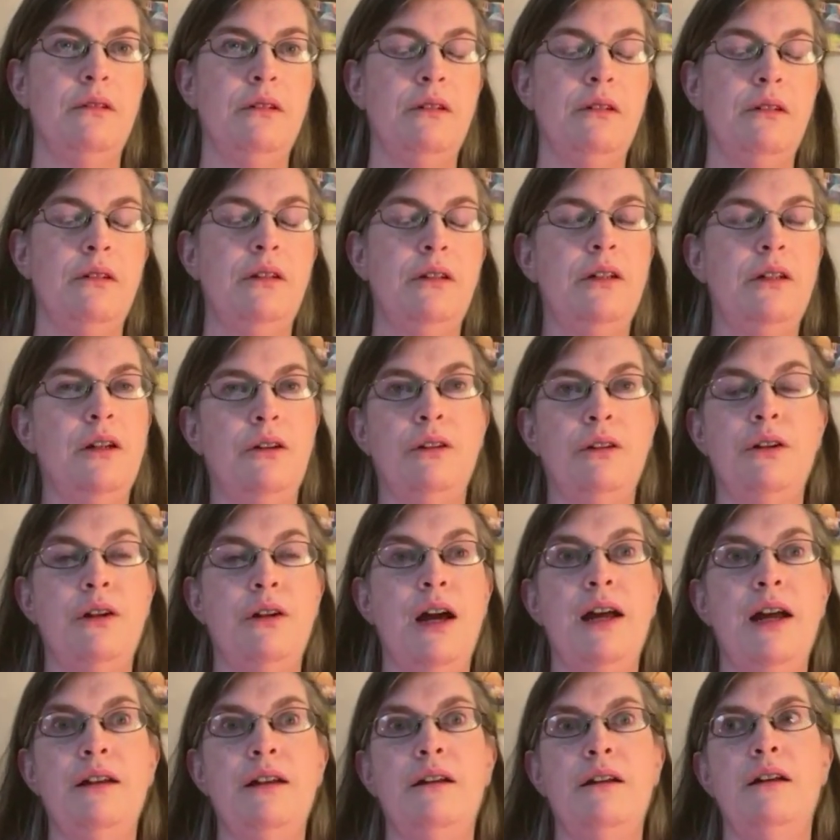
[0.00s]
they're
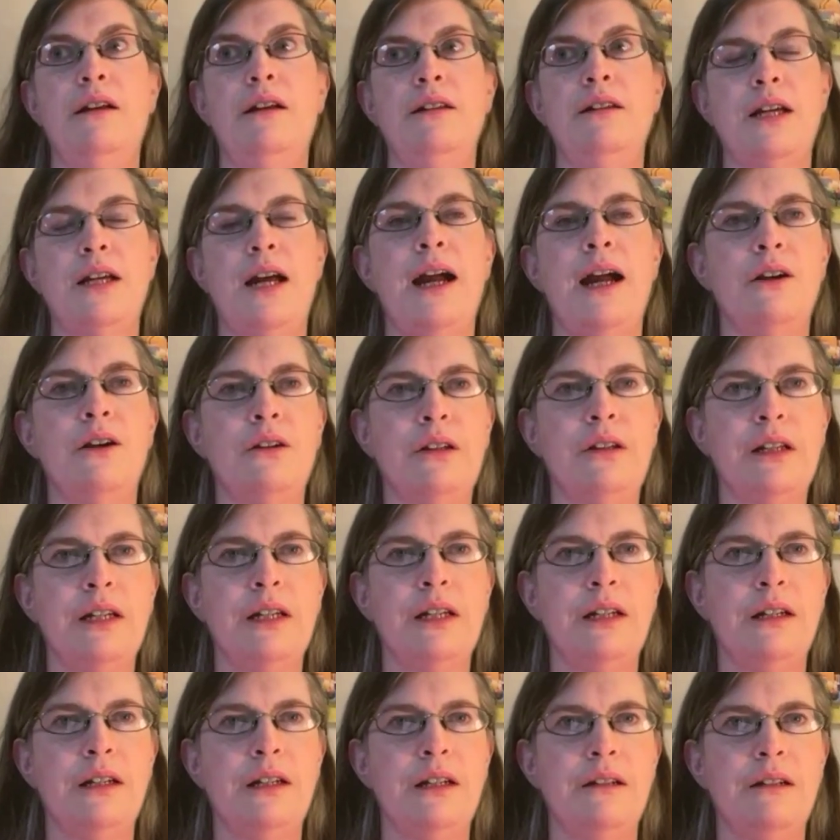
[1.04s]
not
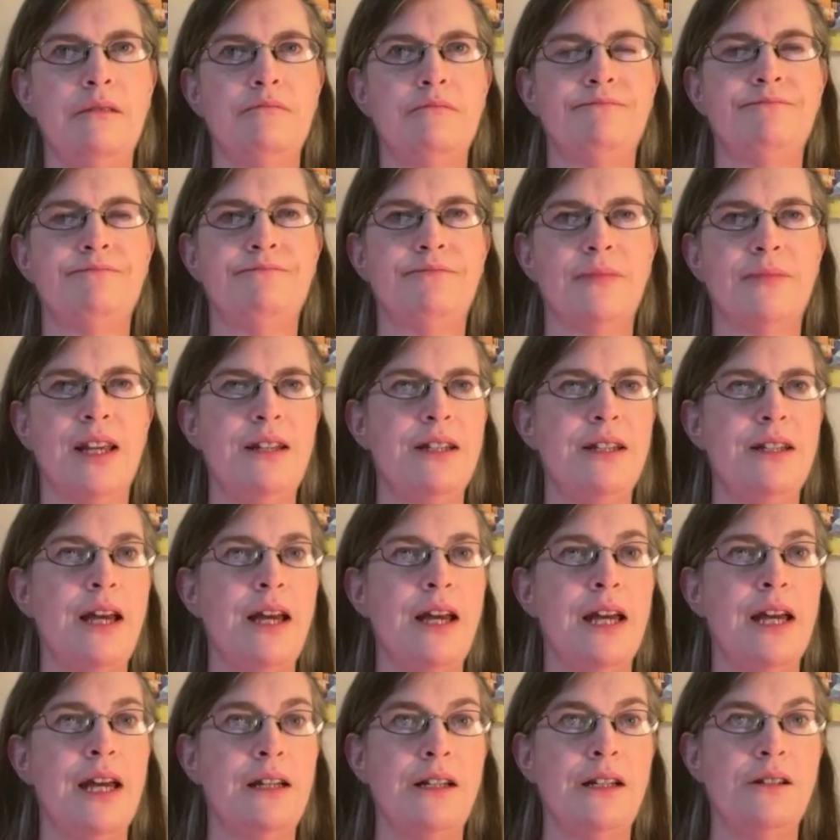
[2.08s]
entirely
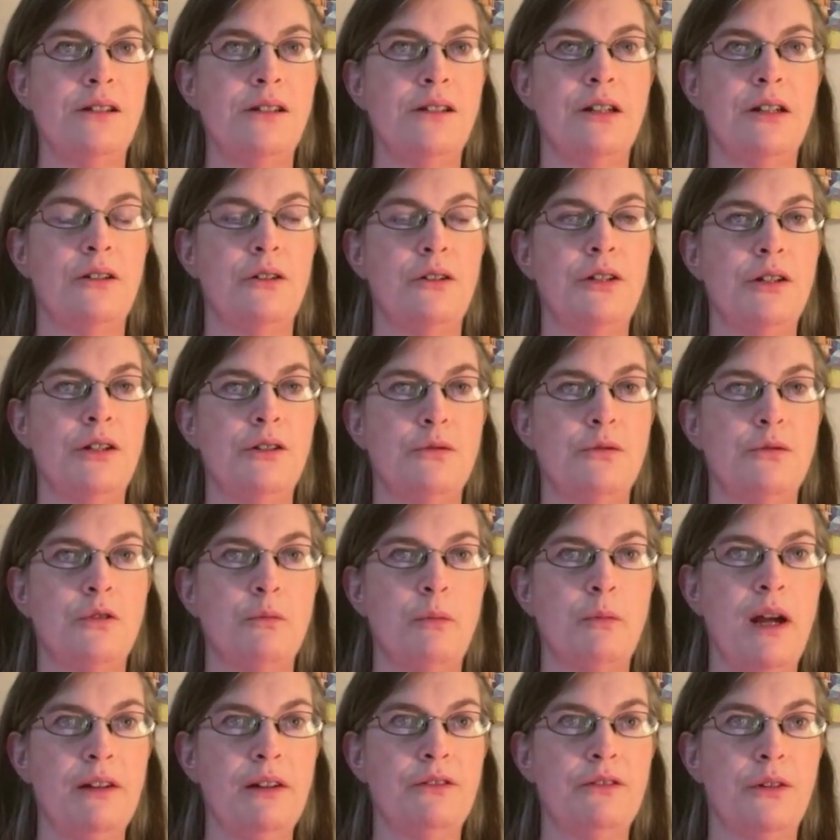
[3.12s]
antagonistic or
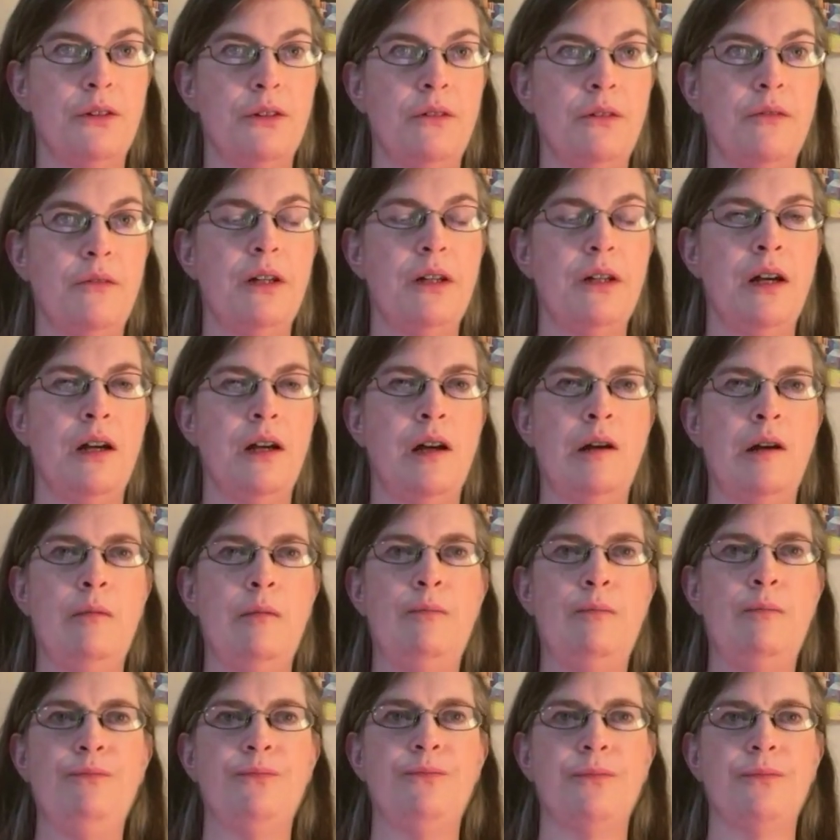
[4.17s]
disrespectful,
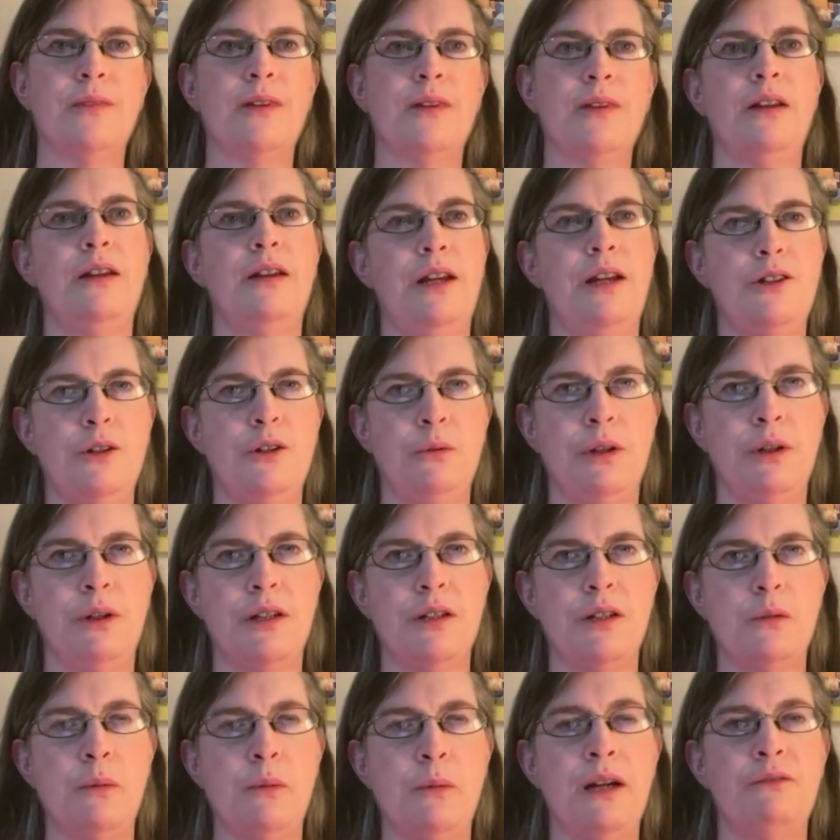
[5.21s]
as you would
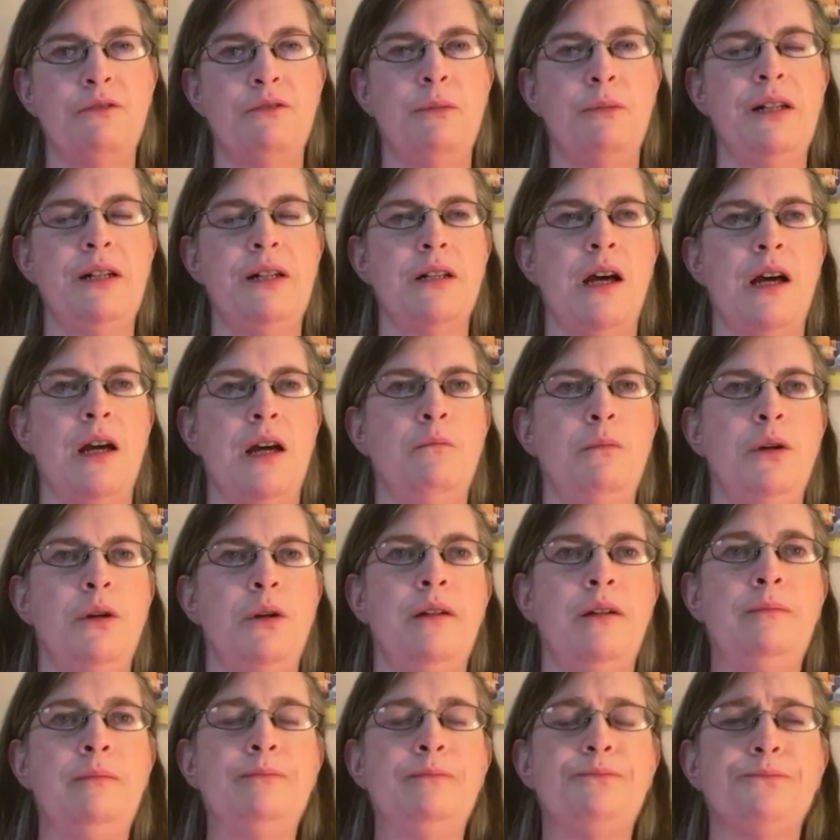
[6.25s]
expect in that time
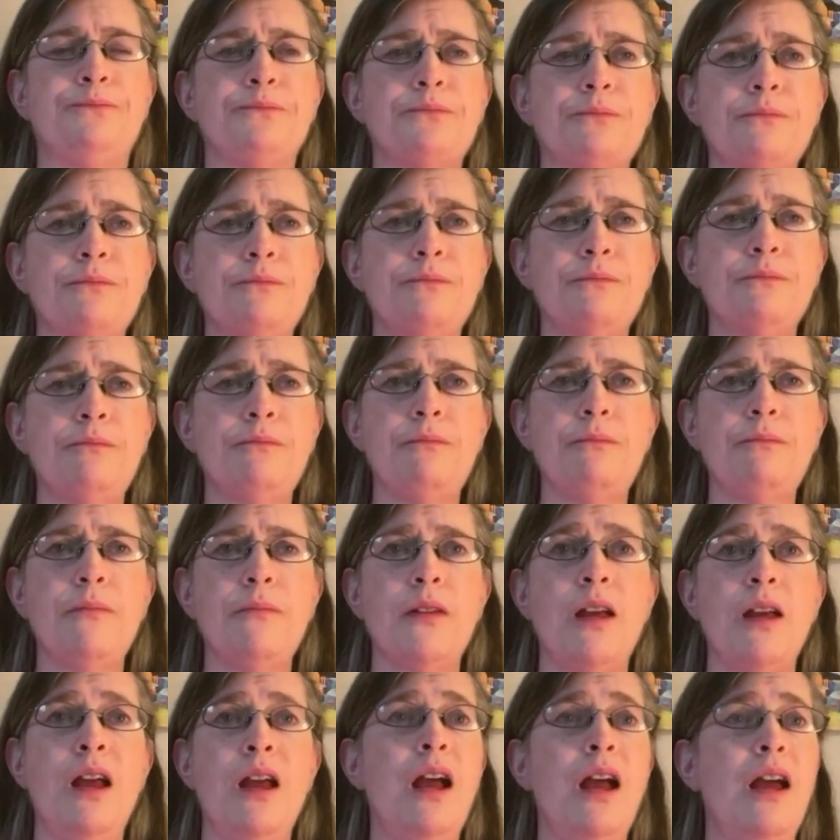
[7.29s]
period.
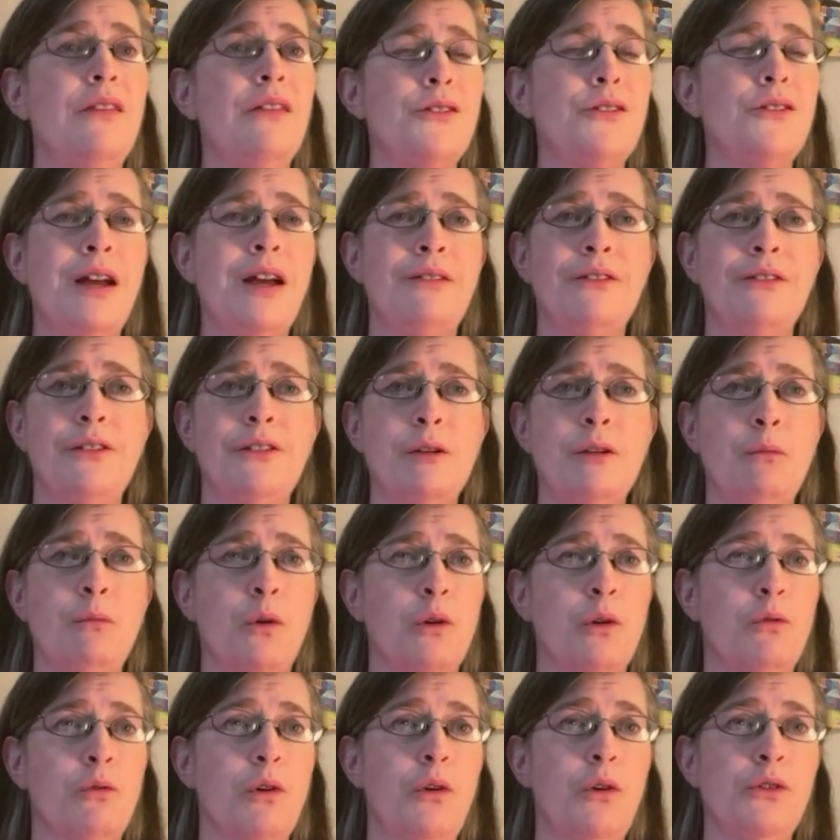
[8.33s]
There's definitely
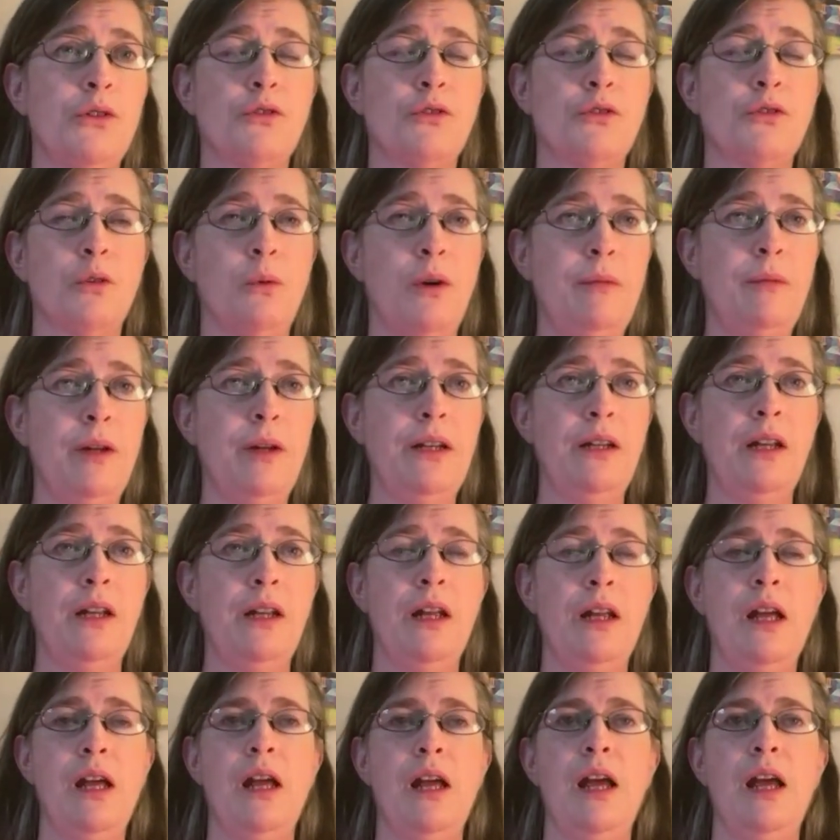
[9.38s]
more roles for women,
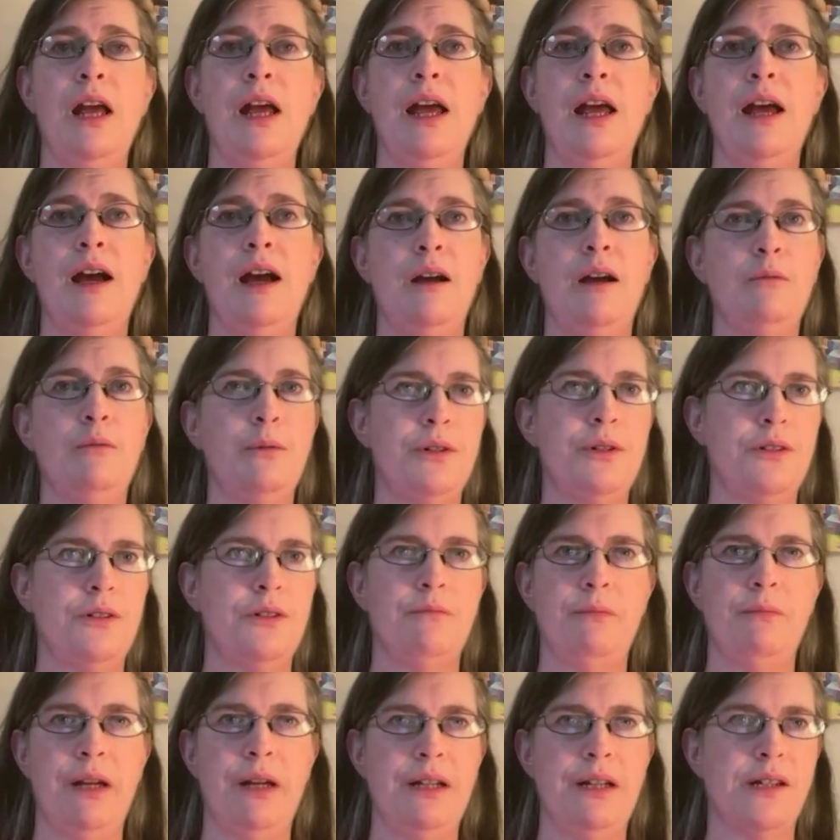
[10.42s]
which
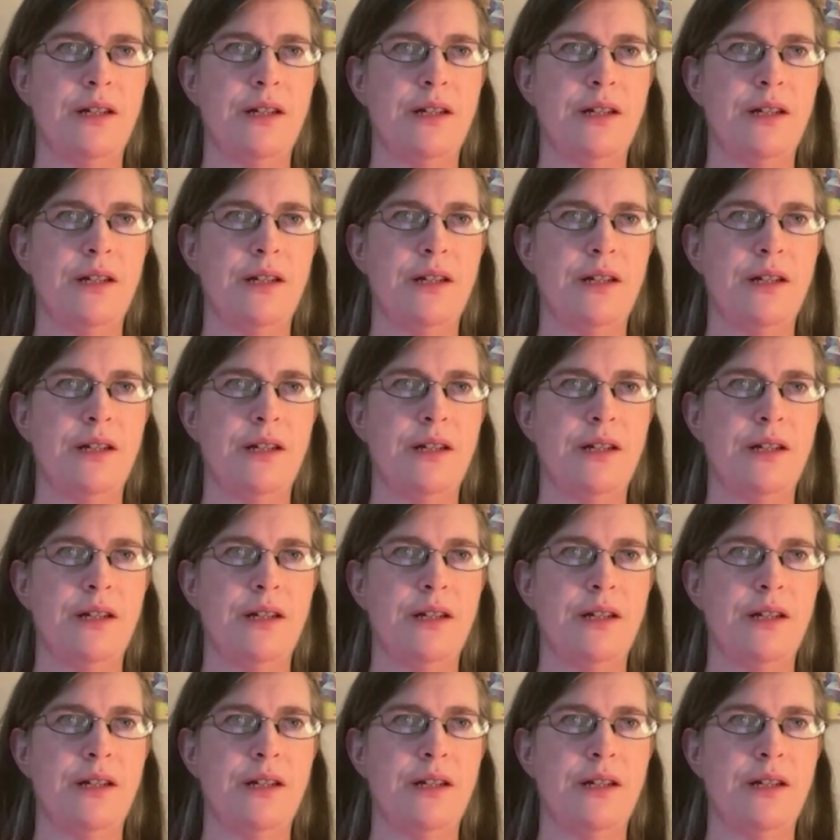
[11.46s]
makes